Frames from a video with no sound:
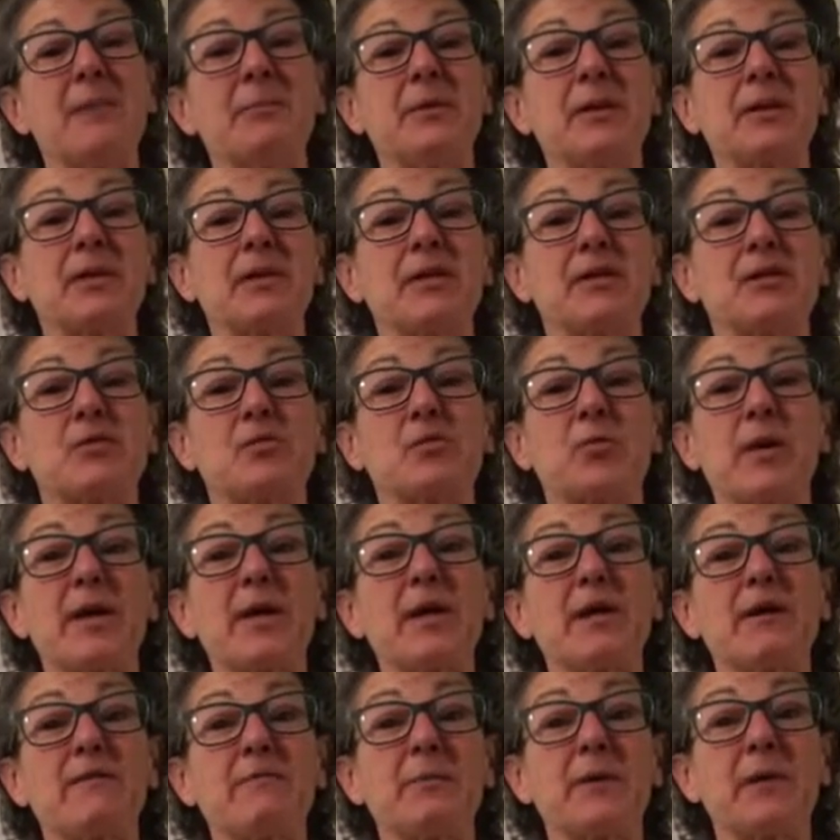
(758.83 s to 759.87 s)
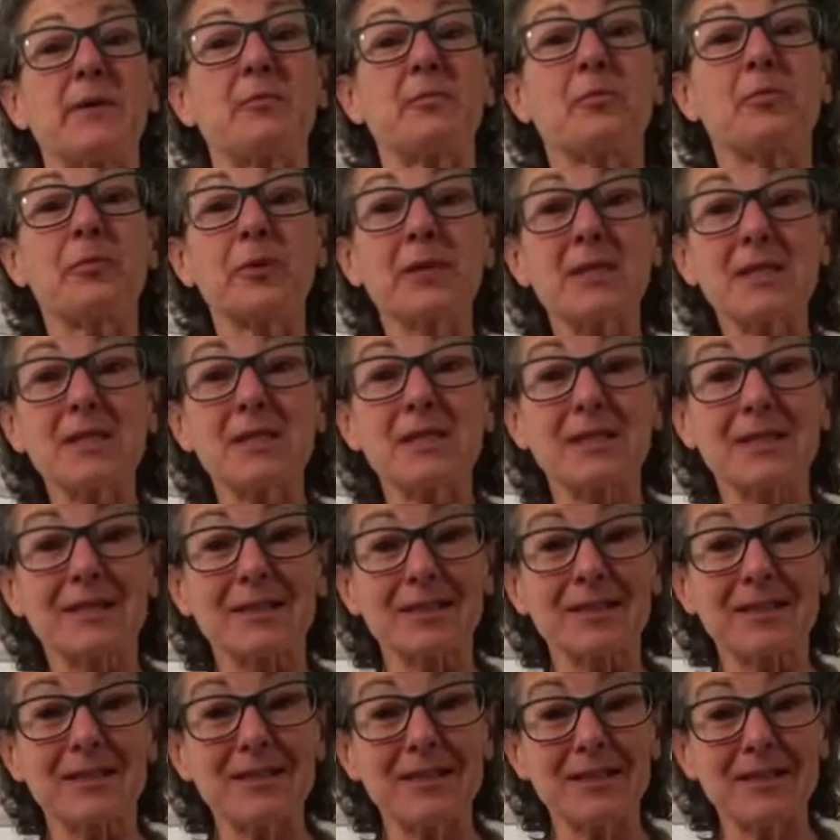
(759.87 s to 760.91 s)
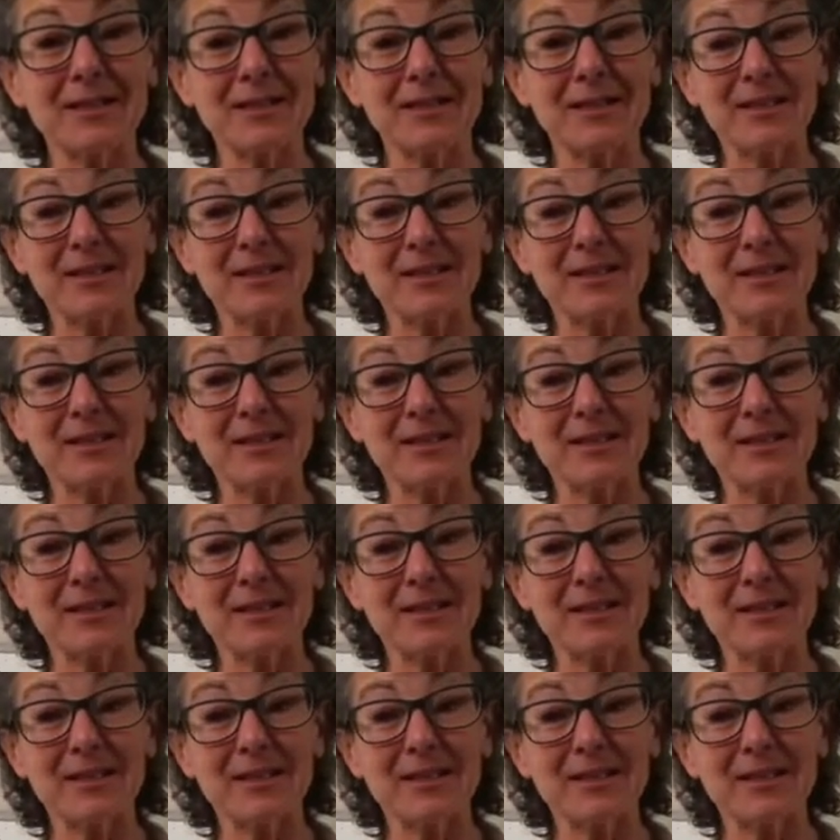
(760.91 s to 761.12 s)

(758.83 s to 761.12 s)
because we have been printed